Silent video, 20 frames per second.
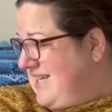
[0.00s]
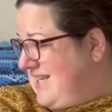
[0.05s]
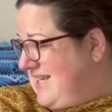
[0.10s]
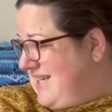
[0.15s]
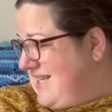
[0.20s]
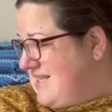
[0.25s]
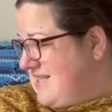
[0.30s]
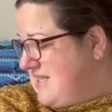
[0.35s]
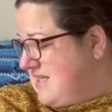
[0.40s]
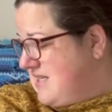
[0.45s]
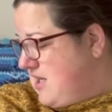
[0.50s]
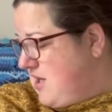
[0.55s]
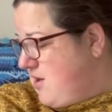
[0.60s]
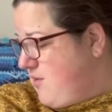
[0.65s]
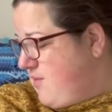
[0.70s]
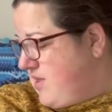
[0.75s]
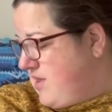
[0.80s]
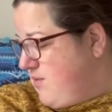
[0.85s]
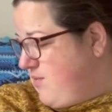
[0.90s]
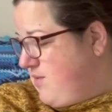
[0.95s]
let's start
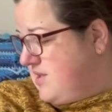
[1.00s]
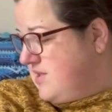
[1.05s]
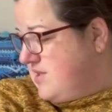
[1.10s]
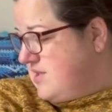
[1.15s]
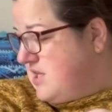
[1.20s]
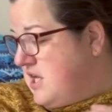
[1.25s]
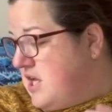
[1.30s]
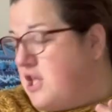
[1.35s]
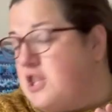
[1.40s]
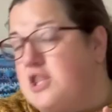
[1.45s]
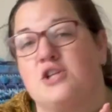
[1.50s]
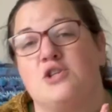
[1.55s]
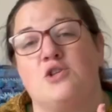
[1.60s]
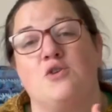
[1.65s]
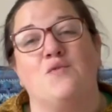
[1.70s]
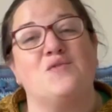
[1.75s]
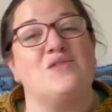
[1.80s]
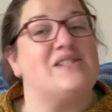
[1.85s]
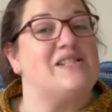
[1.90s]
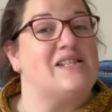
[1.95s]
with the ones that
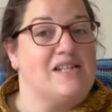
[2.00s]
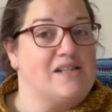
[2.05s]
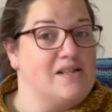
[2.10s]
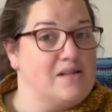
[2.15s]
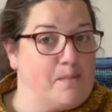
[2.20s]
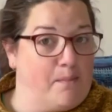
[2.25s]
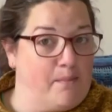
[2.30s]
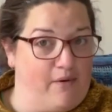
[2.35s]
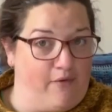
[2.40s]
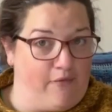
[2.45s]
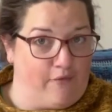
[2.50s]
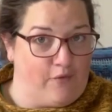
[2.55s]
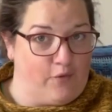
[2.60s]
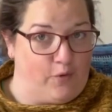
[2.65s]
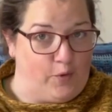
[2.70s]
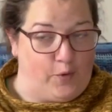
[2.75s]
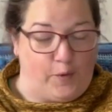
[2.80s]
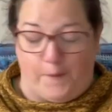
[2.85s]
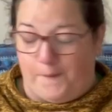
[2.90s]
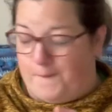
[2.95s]
you've seen
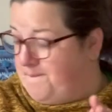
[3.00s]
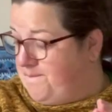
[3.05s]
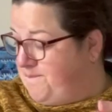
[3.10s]
before.